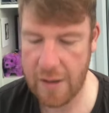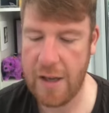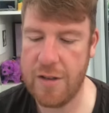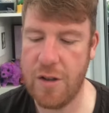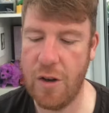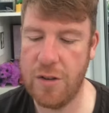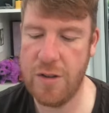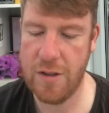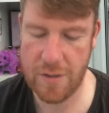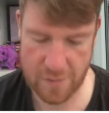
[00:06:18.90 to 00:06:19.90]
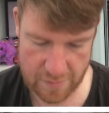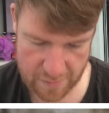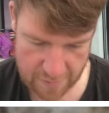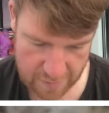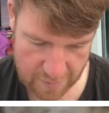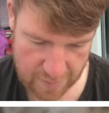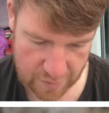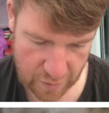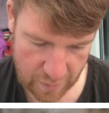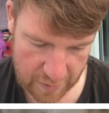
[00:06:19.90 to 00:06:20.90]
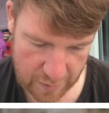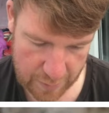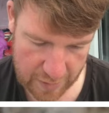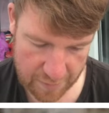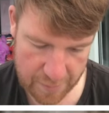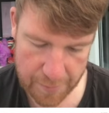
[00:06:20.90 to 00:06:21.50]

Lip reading: It's got a little bit of